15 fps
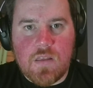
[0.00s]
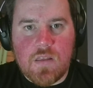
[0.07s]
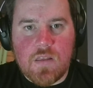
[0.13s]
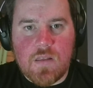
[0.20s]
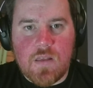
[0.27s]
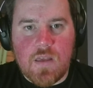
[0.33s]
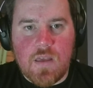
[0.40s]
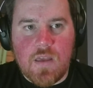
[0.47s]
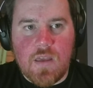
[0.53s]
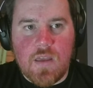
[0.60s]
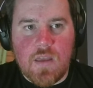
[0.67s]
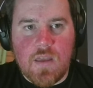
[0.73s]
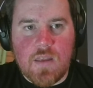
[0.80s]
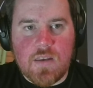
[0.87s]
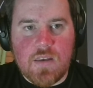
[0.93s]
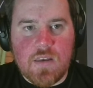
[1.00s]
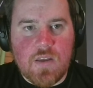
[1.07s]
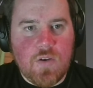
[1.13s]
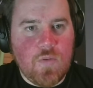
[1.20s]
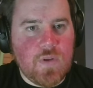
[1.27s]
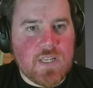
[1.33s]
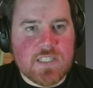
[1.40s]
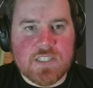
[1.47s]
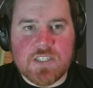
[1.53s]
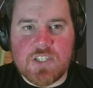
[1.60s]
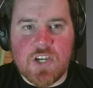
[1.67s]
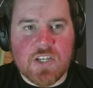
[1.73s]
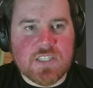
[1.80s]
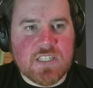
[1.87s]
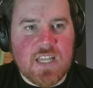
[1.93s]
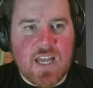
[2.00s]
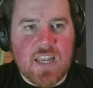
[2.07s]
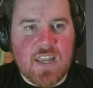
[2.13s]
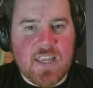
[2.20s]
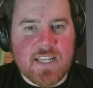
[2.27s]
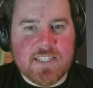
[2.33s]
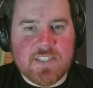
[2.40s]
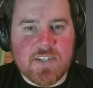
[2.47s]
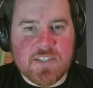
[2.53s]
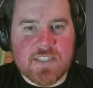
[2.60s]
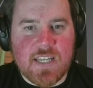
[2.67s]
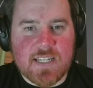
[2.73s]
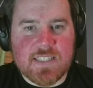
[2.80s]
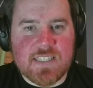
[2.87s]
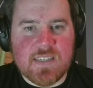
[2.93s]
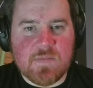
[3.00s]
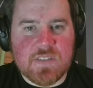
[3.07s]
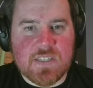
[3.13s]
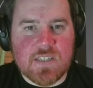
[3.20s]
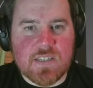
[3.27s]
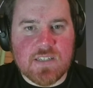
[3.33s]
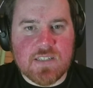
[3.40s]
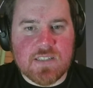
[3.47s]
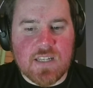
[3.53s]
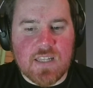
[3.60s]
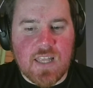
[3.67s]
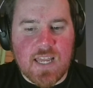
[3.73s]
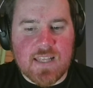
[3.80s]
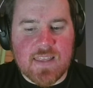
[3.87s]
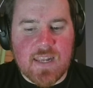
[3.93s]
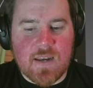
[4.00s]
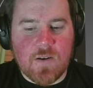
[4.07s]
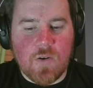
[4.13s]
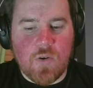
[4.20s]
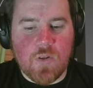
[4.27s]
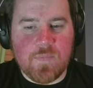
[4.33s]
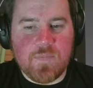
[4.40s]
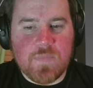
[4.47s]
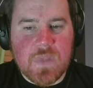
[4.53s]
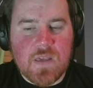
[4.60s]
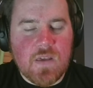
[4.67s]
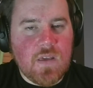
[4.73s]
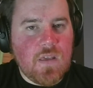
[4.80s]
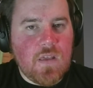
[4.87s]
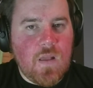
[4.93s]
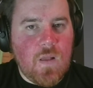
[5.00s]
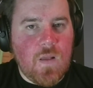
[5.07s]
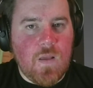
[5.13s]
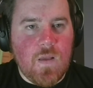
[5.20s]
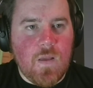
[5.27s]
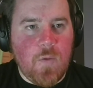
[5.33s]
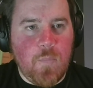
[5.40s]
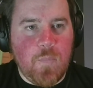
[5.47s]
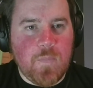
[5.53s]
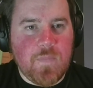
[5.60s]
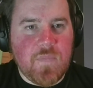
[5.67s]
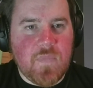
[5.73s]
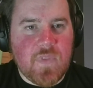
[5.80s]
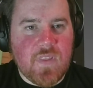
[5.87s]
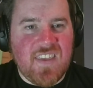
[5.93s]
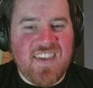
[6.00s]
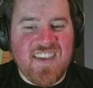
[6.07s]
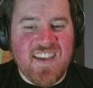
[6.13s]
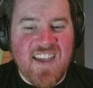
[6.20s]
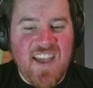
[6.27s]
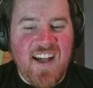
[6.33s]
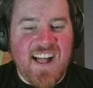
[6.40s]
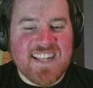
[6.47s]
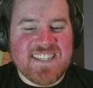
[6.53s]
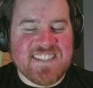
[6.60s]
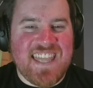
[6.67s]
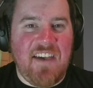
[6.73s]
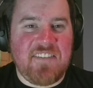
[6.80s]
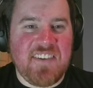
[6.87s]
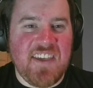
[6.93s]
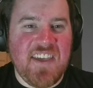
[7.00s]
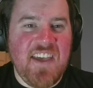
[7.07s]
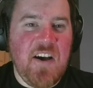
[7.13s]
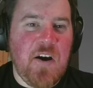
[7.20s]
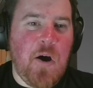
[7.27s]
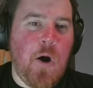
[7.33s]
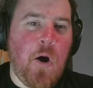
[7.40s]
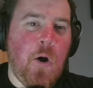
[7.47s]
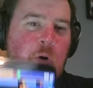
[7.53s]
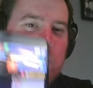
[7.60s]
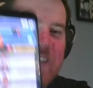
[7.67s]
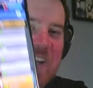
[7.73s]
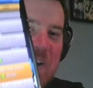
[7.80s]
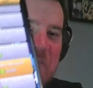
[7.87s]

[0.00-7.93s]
No, it does not. It does not seem to like that at all. I just have to hold it up